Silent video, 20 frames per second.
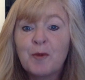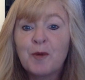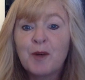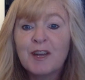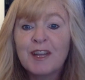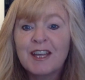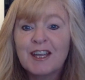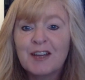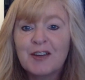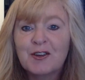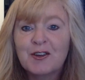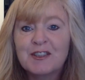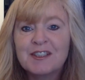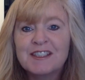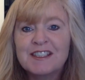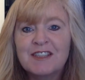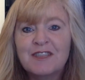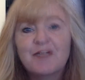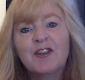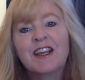Morning,
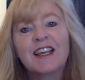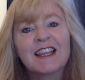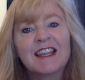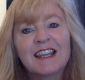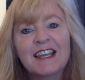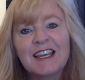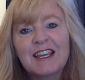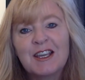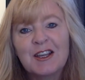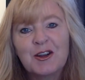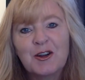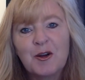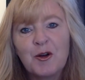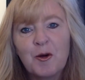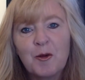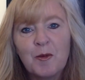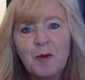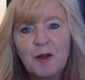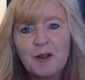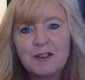Christine Regan Lake here.
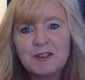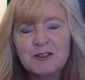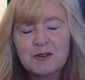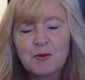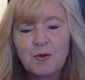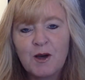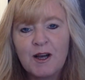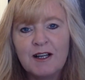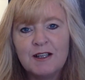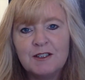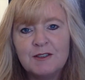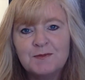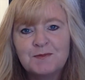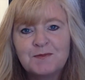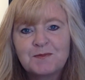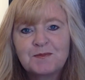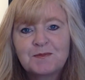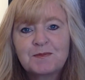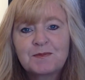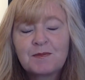Hope all is well.
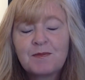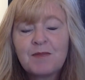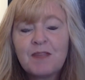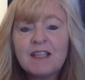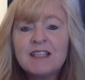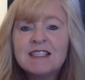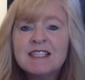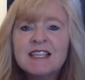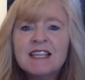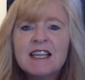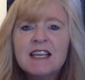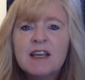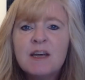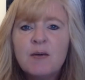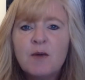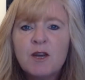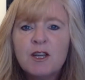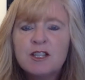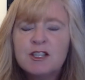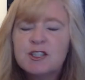Today I
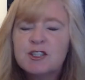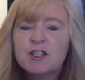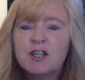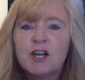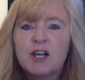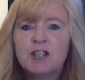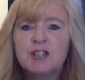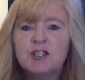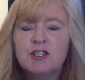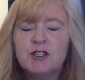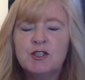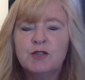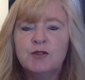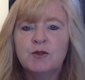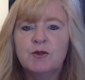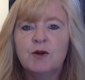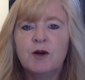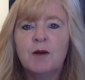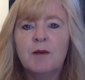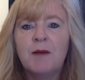wanted to talk to
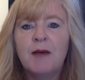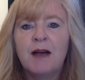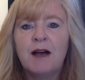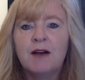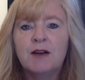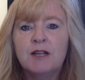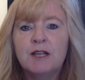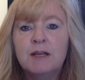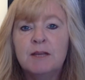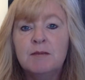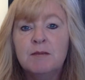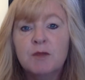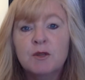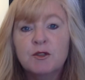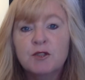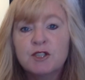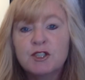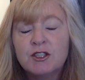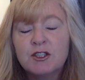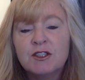you about
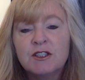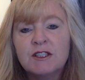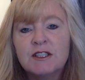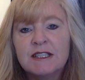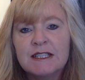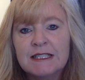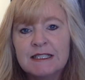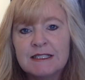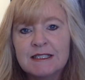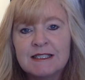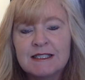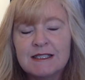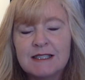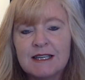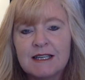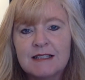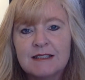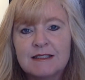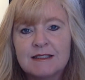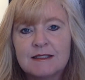emotional
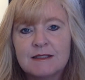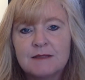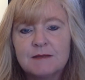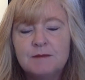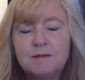incest.